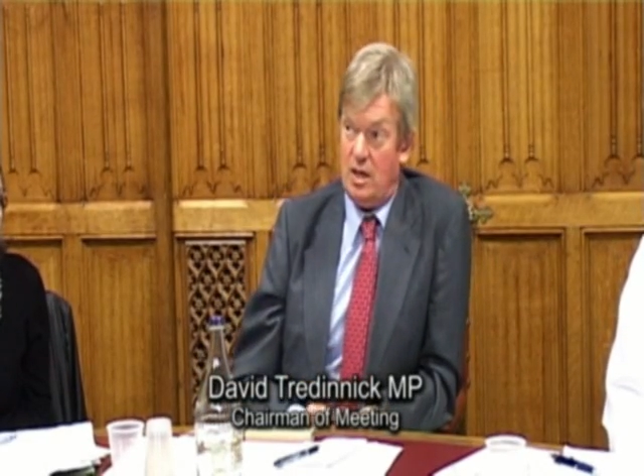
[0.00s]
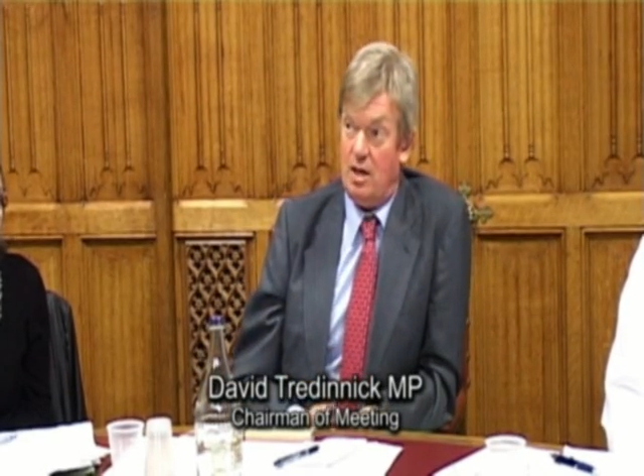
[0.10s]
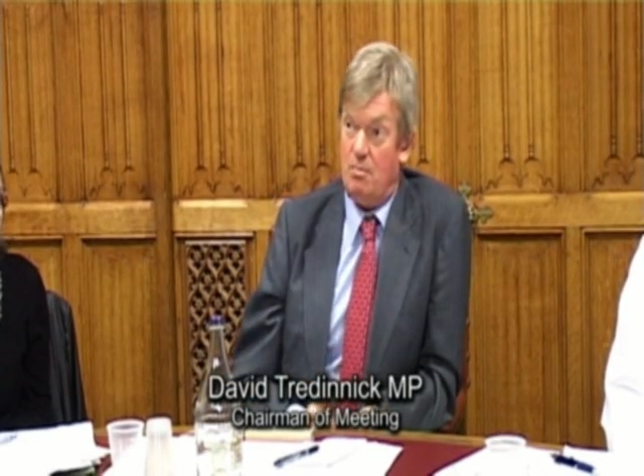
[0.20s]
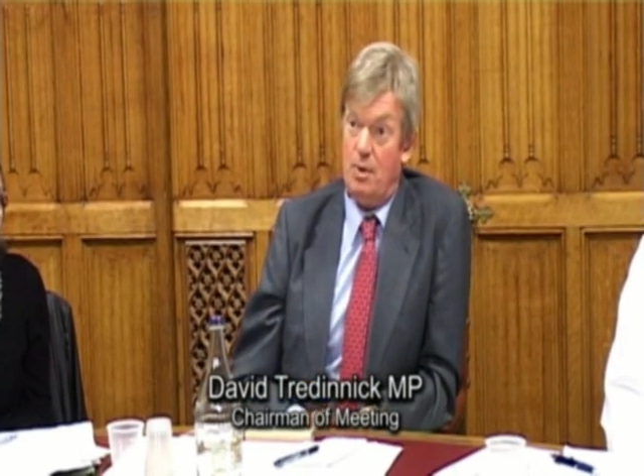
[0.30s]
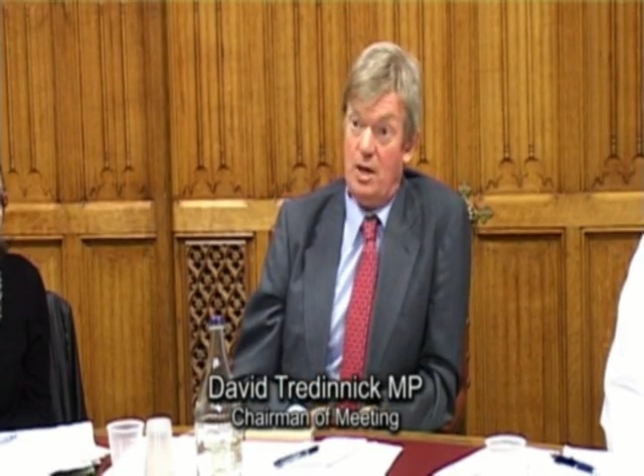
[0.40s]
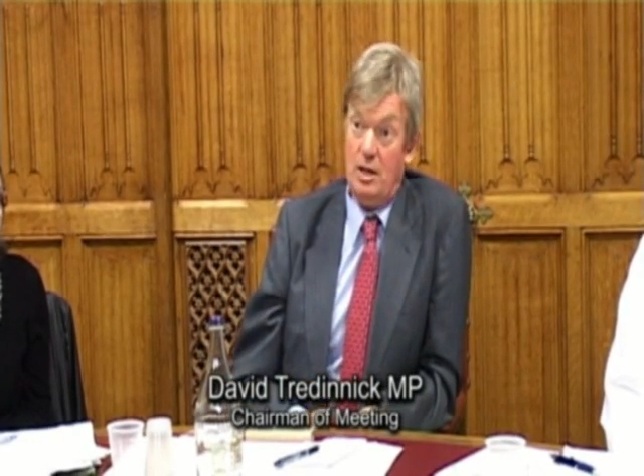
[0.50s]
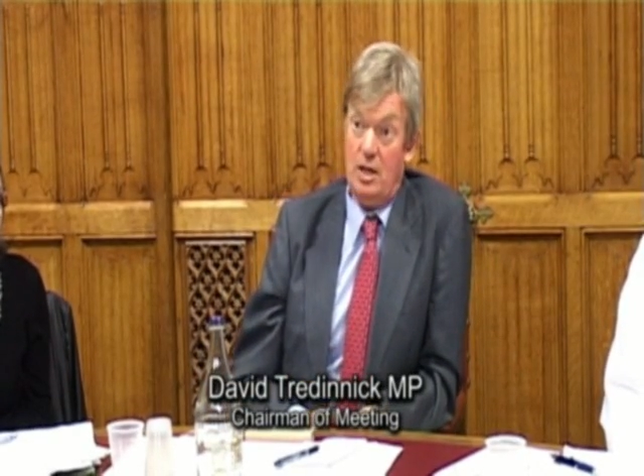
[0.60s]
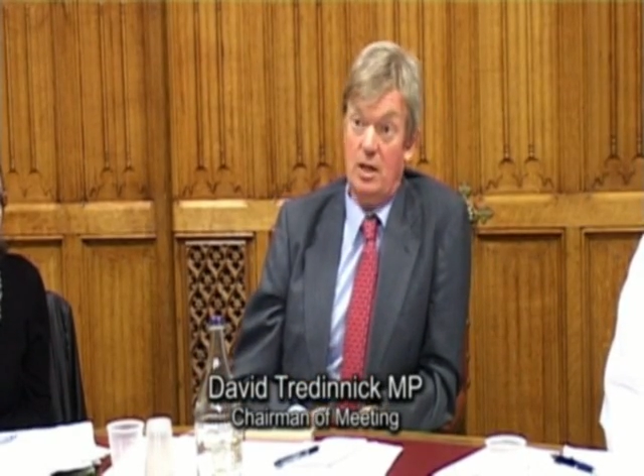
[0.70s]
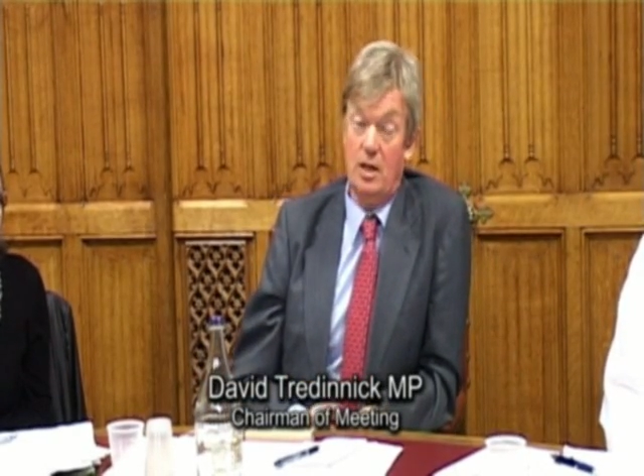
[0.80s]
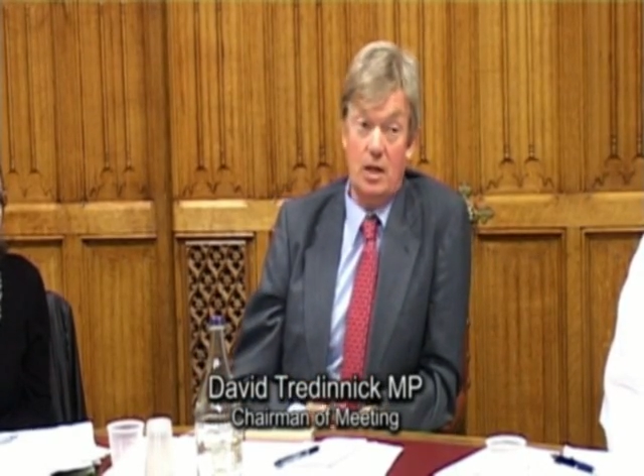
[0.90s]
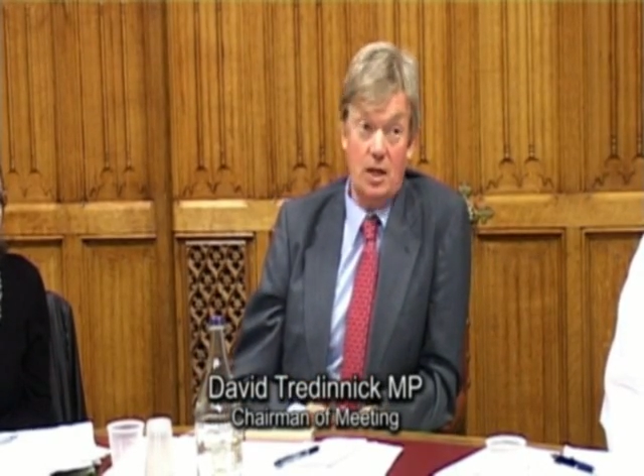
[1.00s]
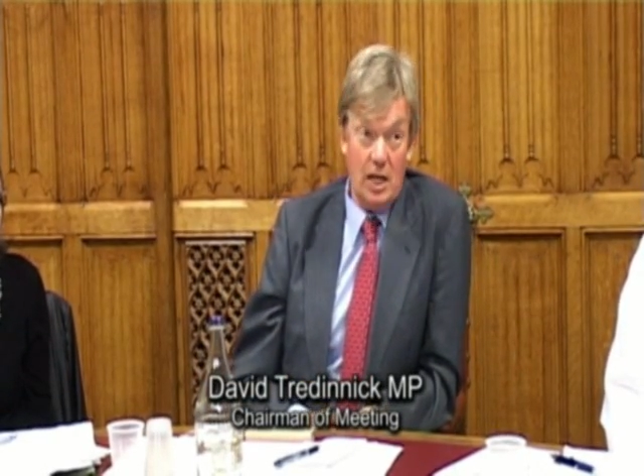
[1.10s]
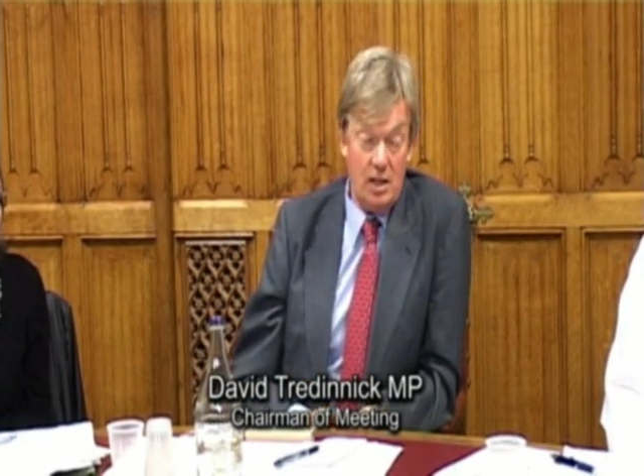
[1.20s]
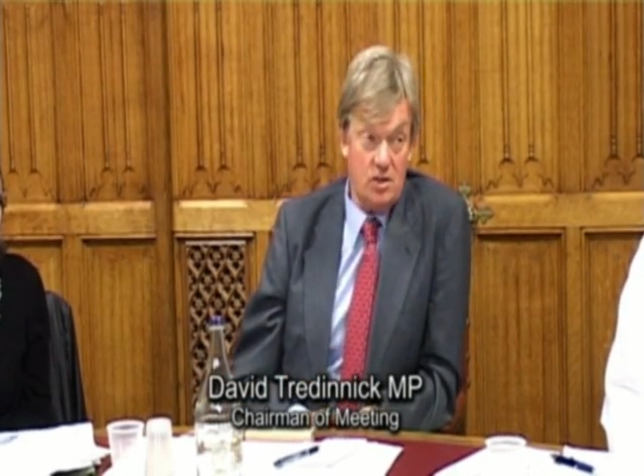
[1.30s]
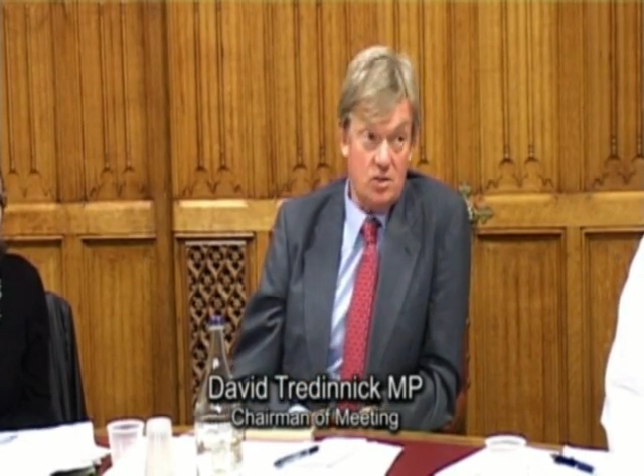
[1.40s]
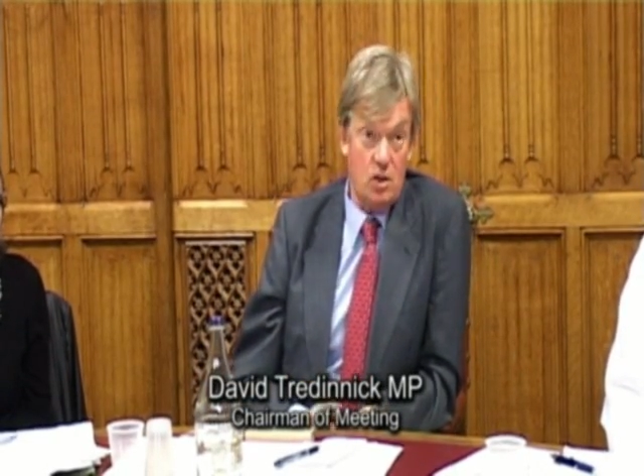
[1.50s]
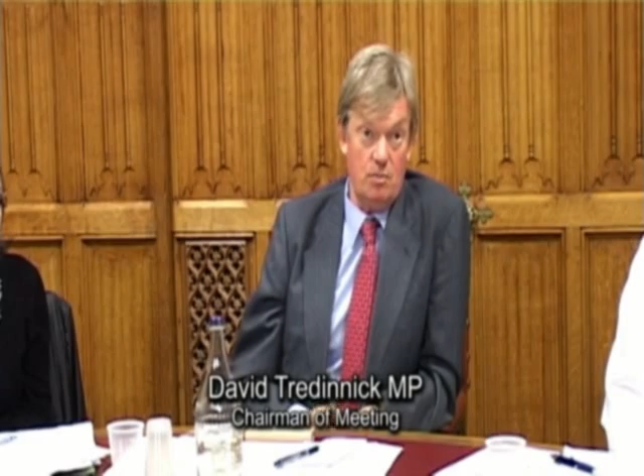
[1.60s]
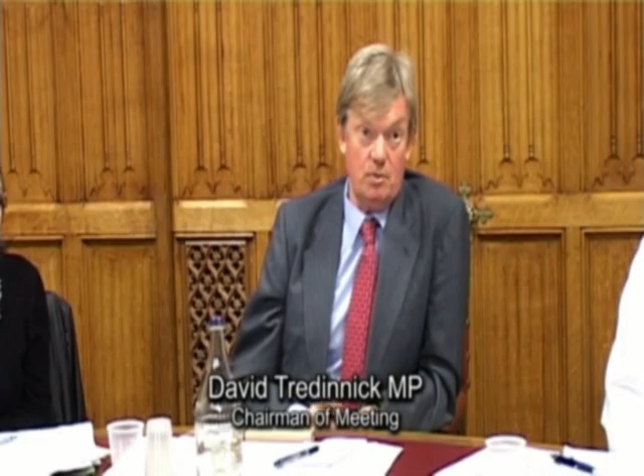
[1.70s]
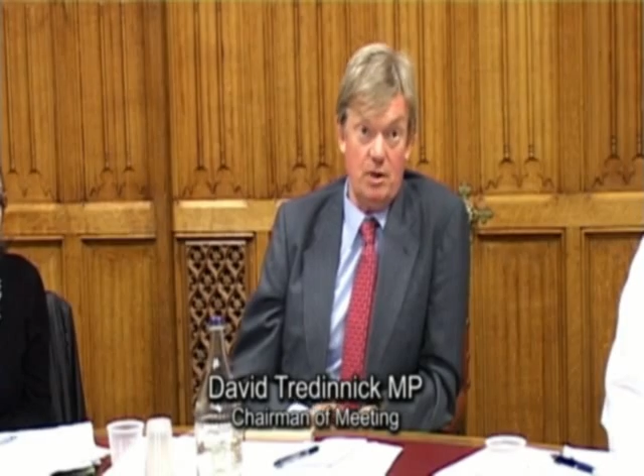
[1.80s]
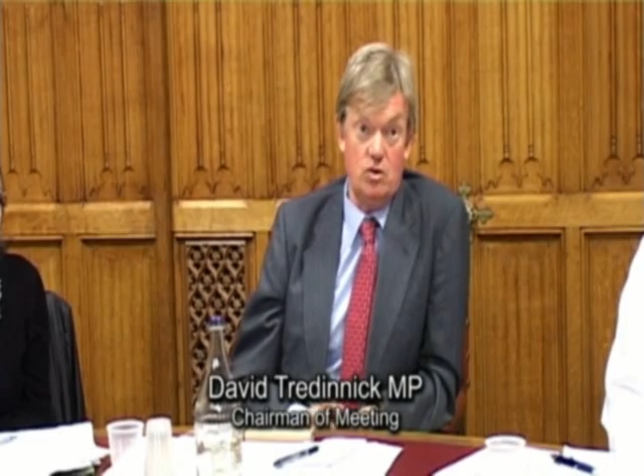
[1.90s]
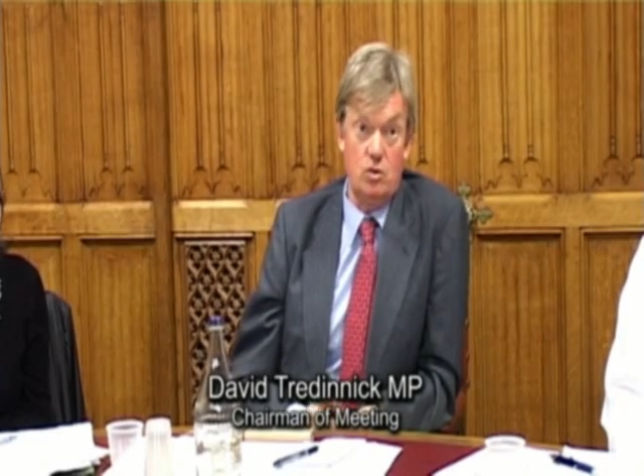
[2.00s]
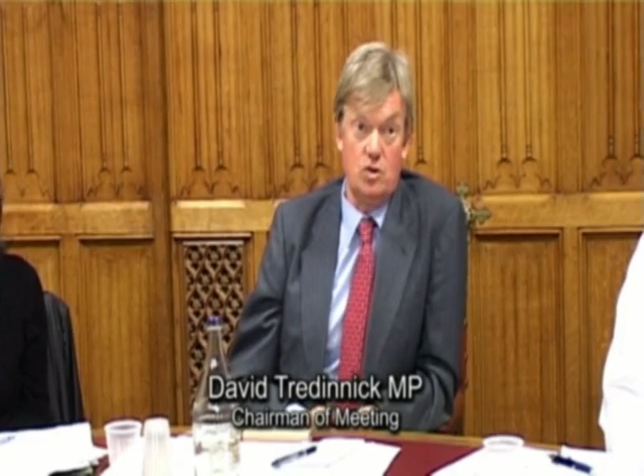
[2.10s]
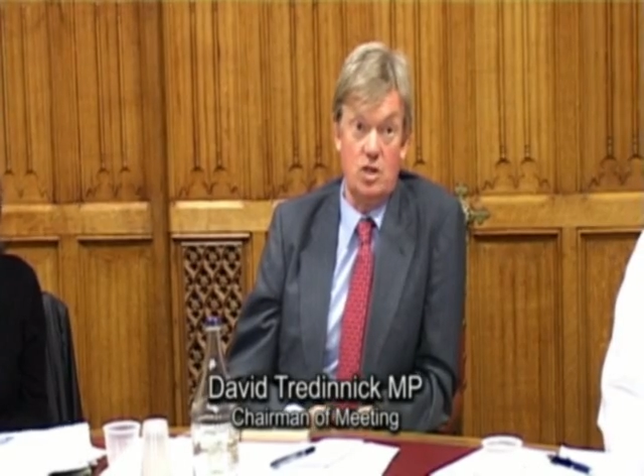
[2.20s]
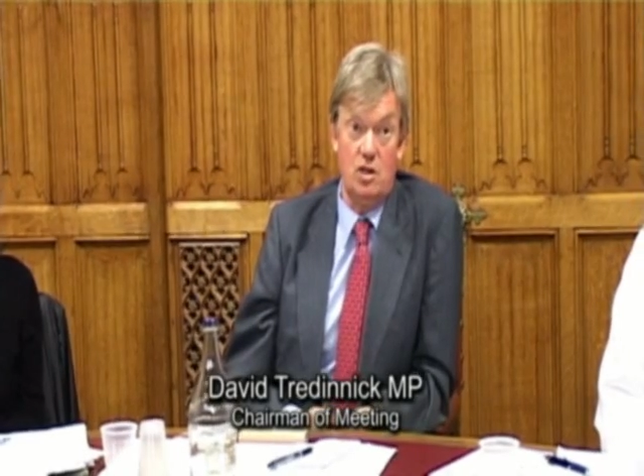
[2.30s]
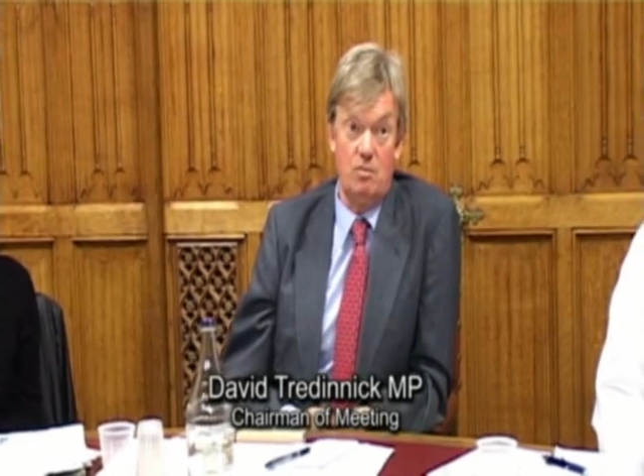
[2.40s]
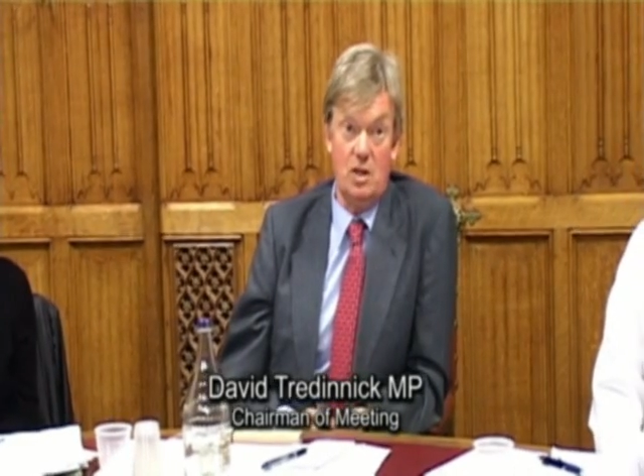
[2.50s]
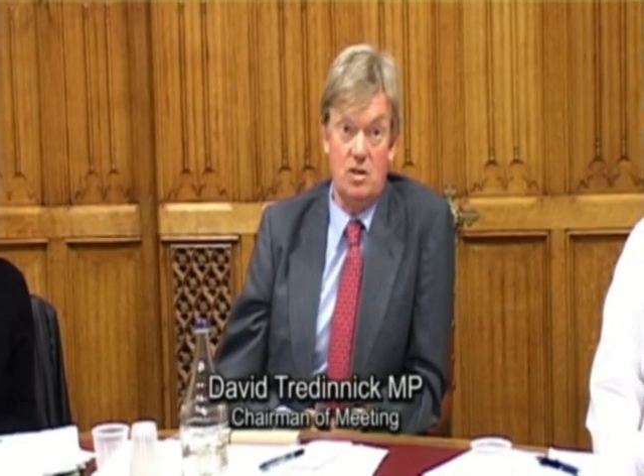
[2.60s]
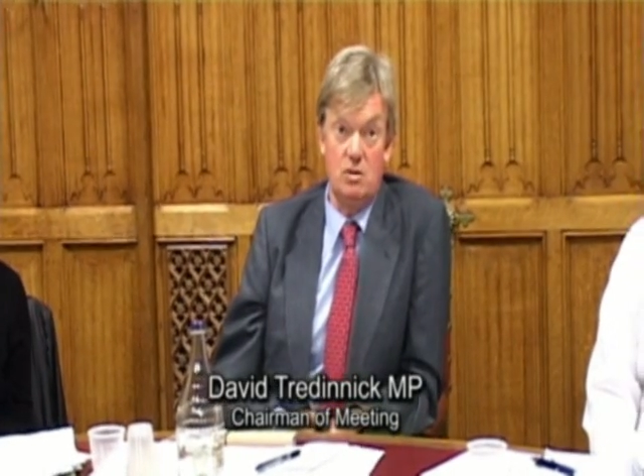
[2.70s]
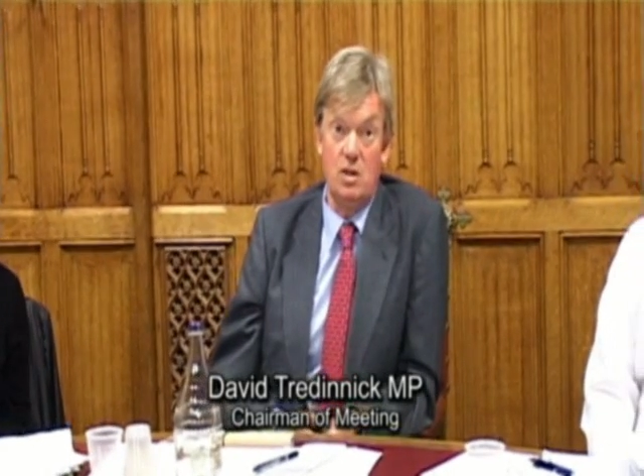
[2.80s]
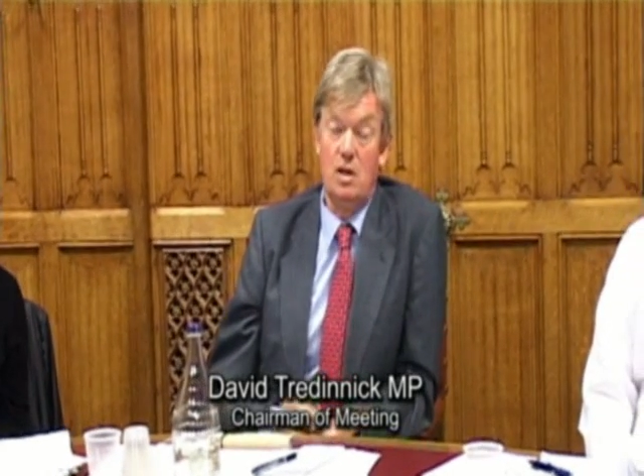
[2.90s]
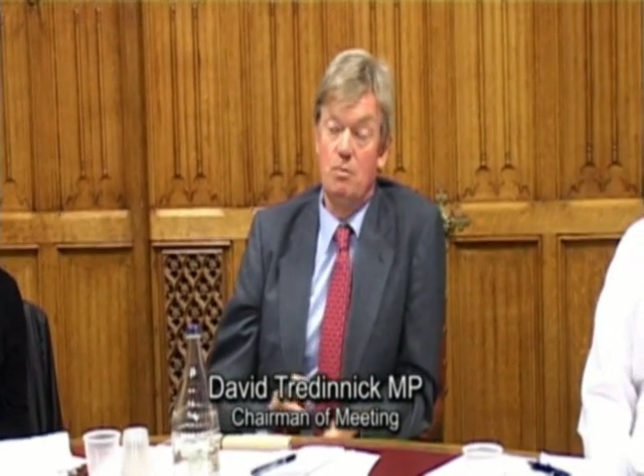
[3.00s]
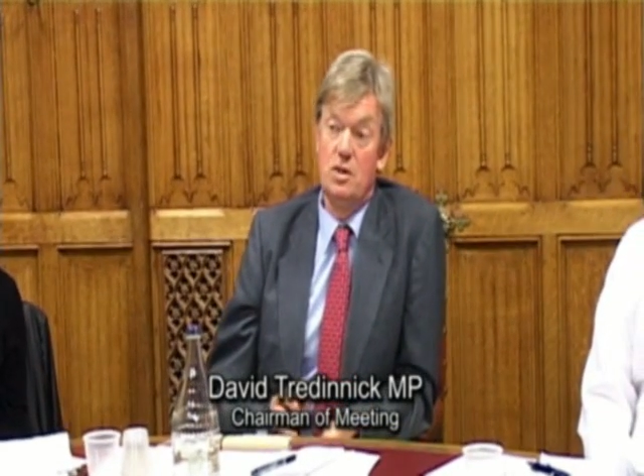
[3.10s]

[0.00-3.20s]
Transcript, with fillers: campaigning against complementary and alternative medicine,